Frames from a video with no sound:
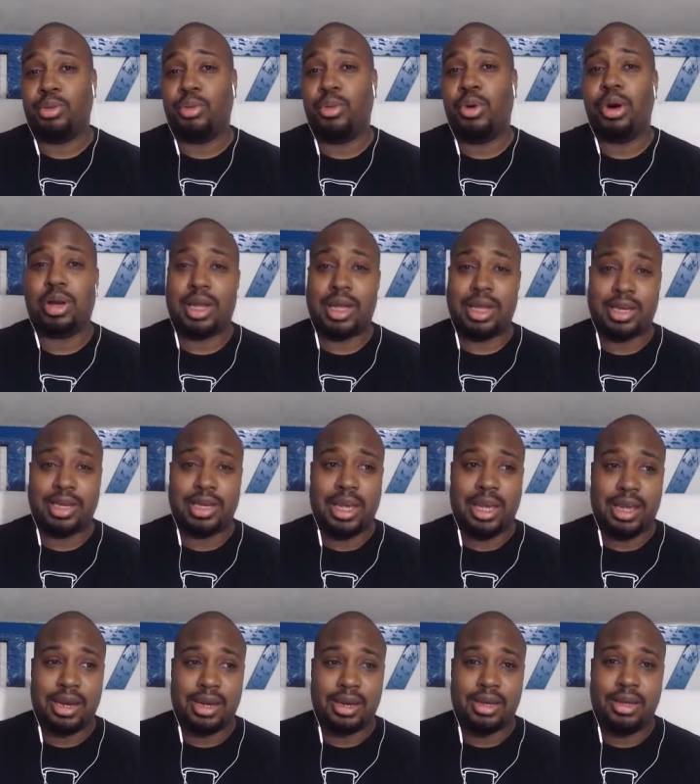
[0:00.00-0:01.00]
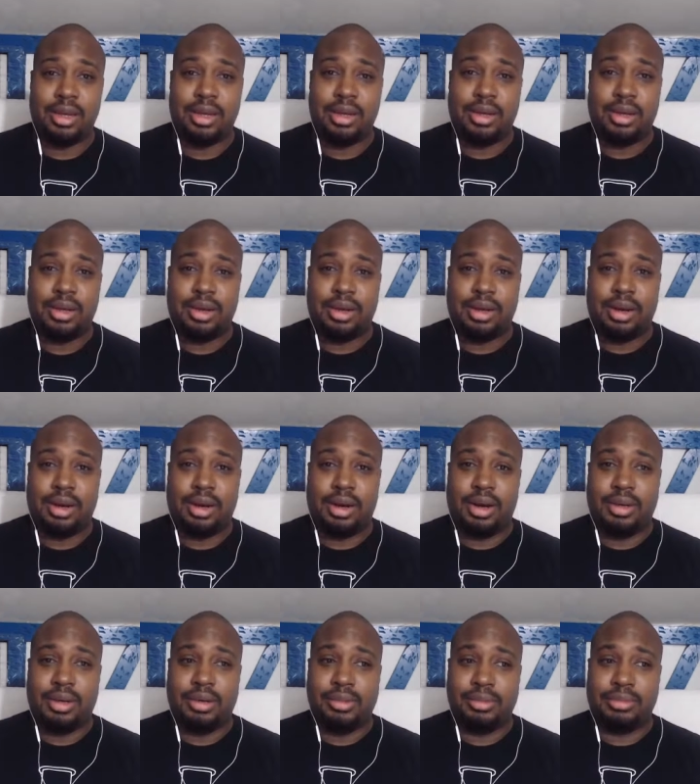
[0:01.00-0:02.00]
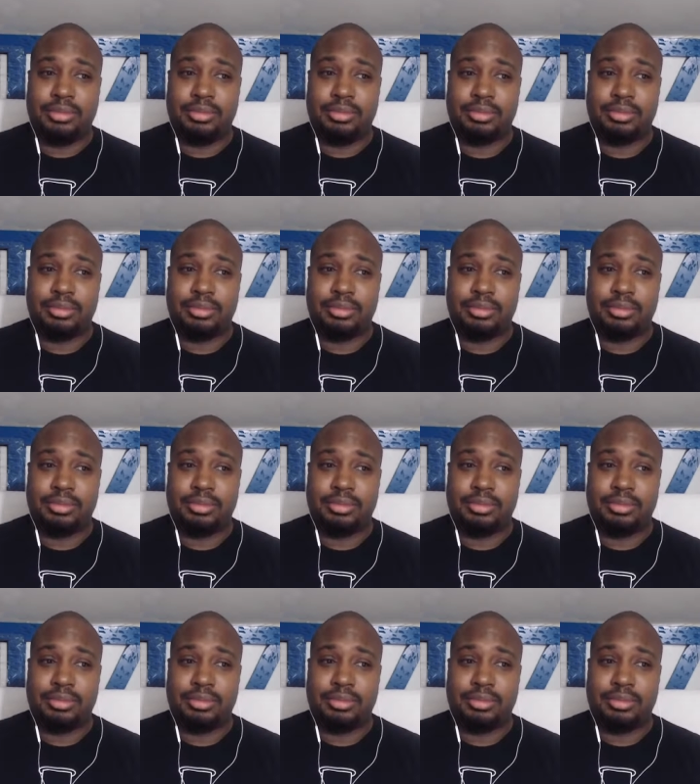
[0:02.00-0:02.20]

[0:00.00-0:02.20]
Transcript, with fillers: walking dead." Um